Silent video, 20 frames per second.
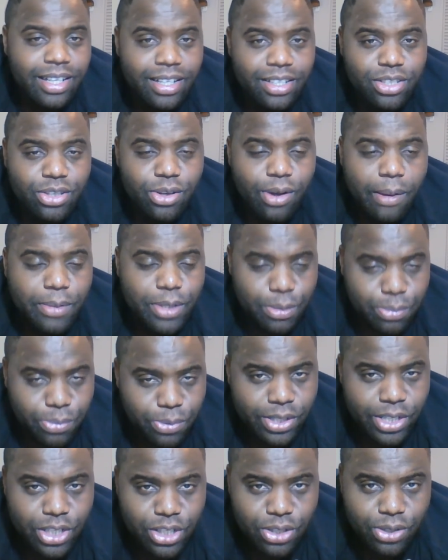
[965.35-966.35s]
And so I was
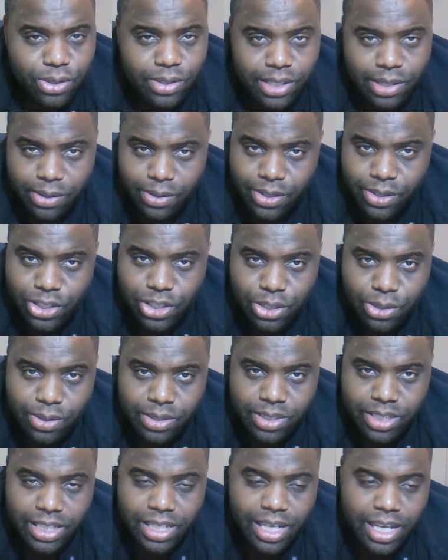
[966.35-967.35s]
pretty sure they're going to show
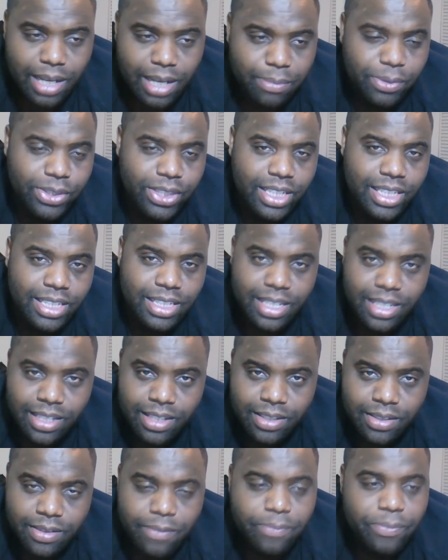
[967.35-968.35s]
it today, but they
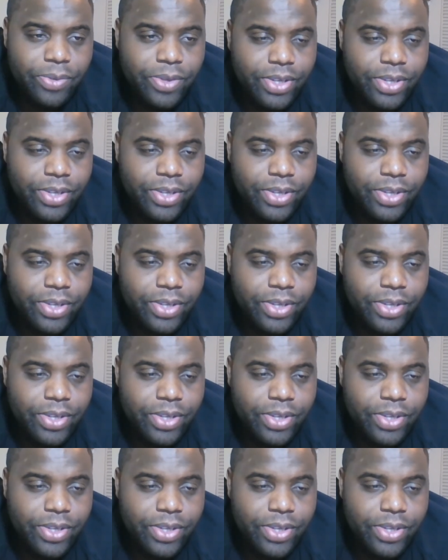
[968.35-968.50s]
didn't.